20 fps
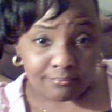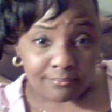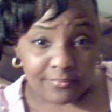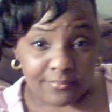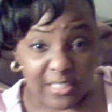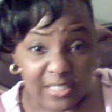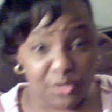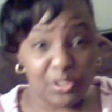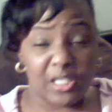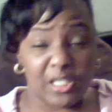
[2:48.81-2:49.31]

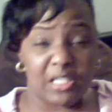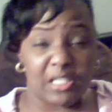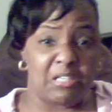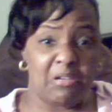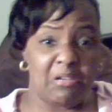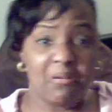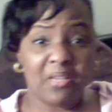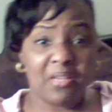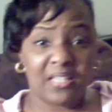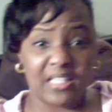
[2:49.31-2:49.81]
that you can
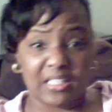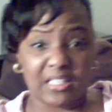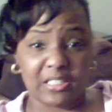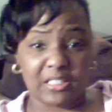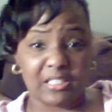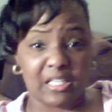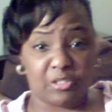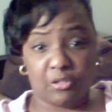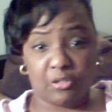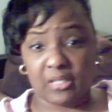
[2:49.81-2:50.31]
do it, that,
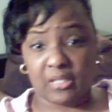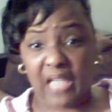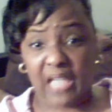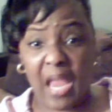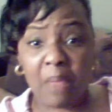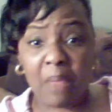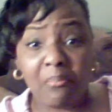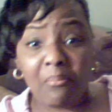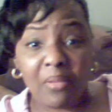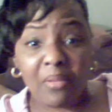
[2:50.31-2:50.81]
that you're
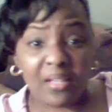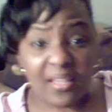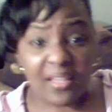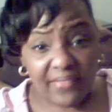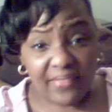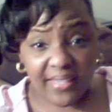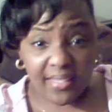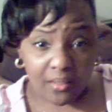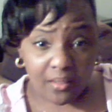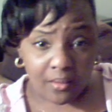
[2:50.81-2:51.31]
capable of
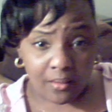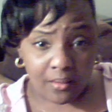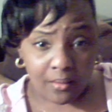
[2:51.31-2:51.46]
it.